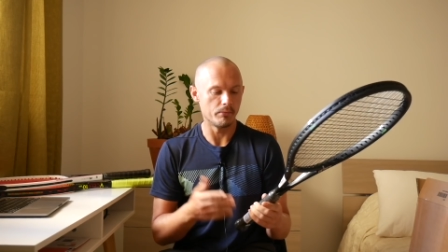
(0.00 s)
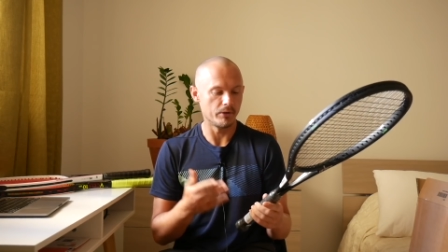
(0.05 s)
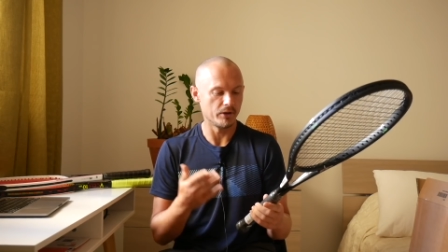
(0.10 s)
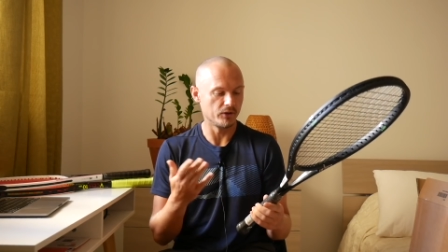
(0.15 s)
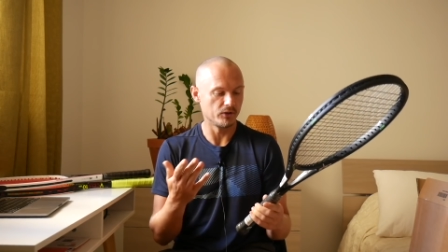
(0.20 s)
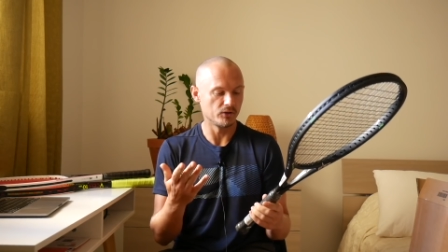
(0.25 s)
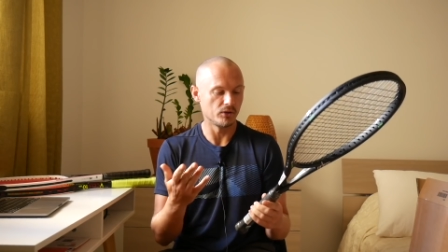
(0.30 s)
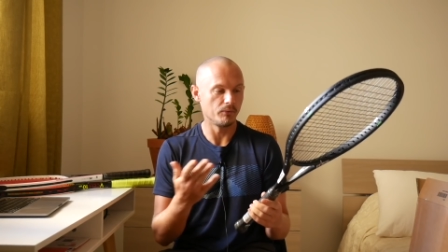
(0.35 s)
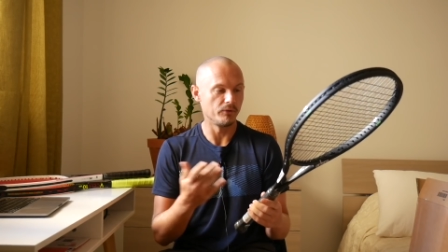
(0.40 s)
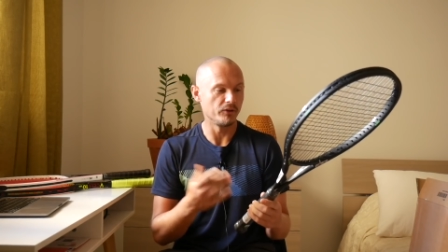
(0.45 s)

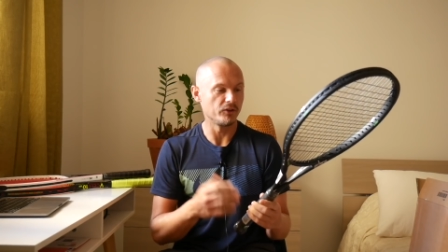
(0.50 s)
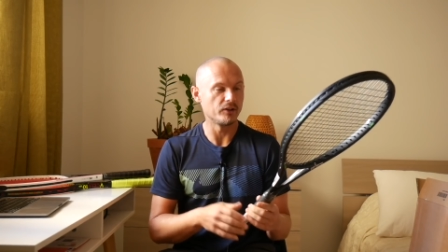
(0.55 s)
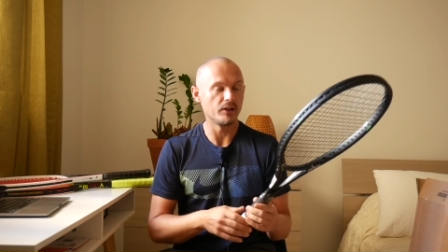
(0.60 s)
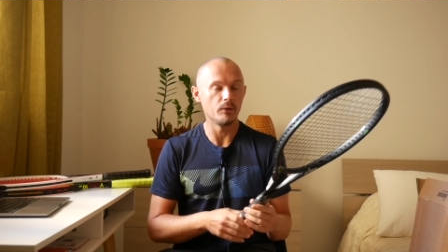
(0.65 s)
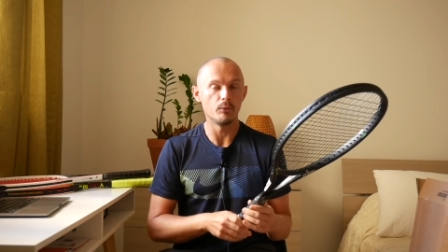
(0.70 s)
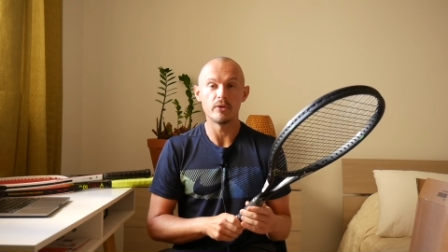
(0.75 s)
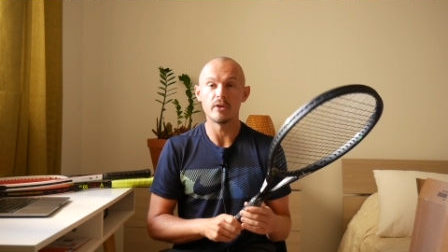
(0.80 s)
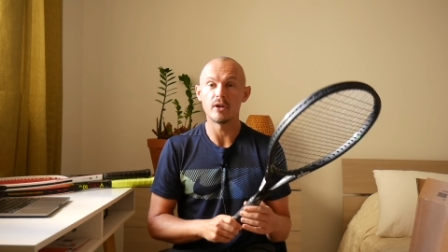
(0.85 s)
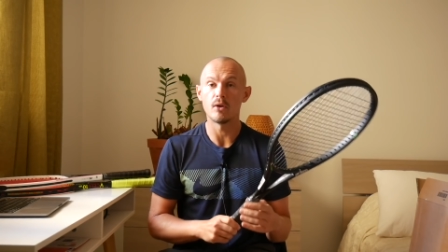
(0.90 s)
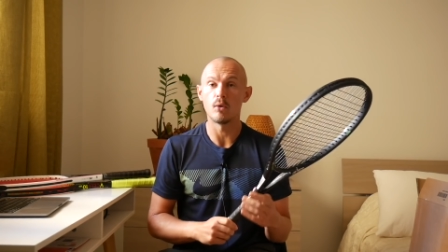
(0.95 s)
because
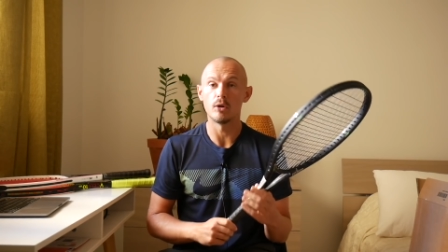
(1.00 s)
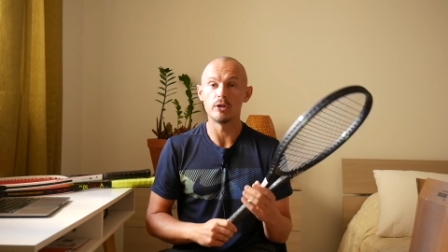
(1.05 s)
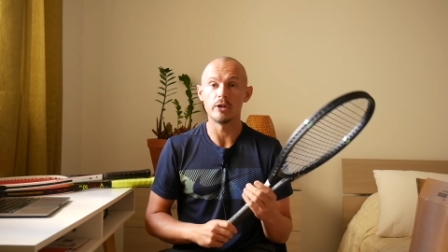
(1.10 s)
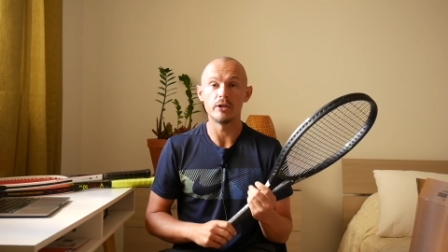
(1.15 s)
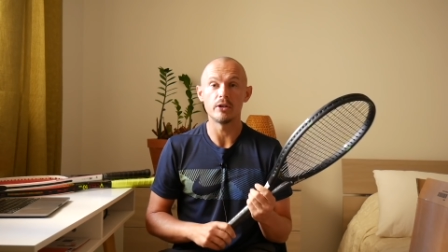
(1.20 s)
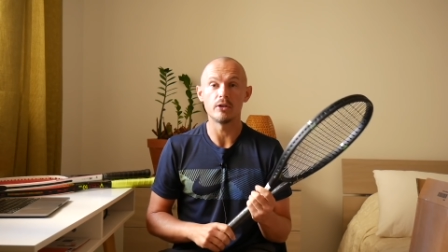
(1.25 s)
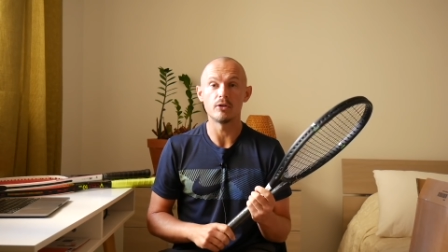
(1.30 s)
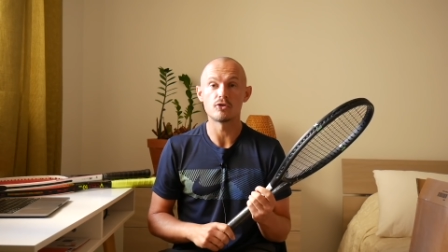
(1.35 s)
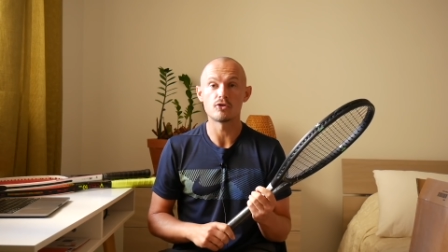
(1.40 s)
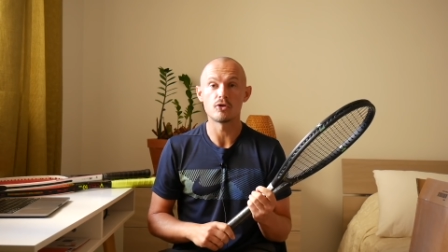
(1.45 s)
obviously with the
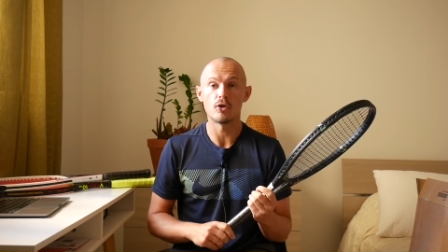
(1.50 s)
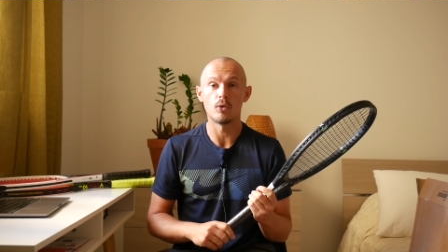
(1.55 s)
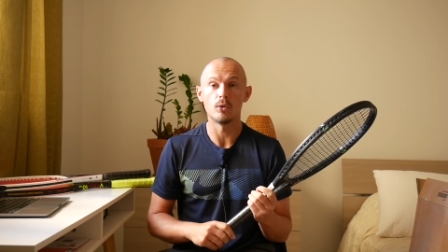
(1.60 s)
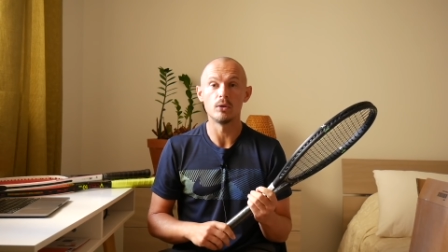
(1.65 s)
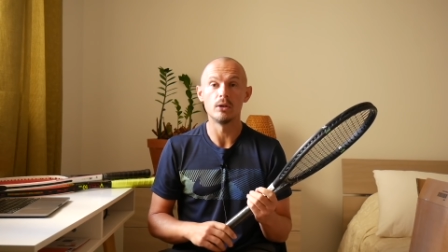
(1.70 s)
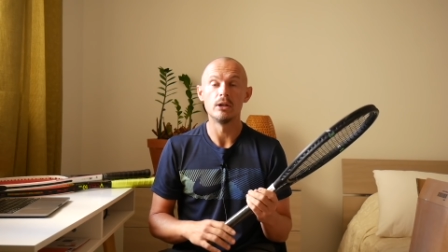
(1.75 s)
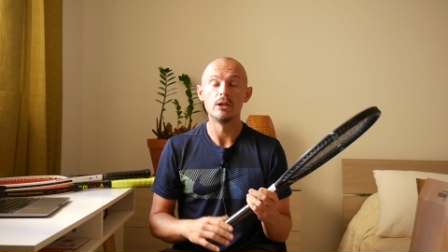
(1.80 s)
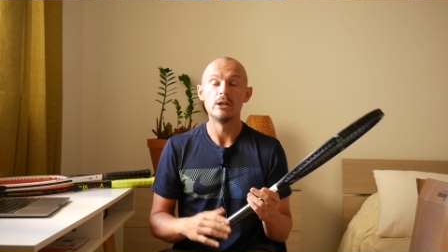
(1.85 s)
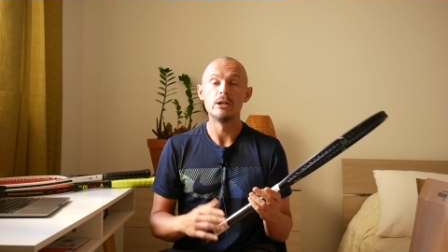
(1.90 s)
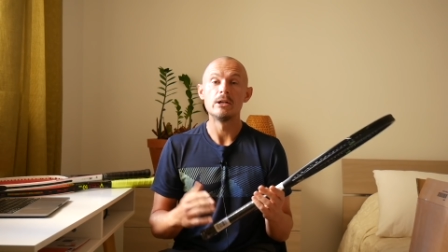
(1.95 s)
quality
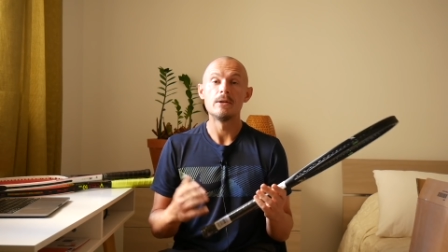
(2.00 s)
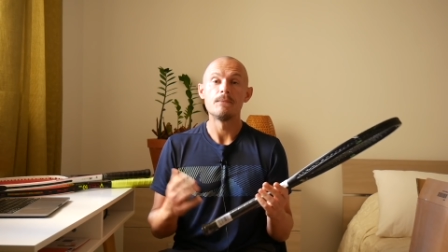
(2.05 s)
control,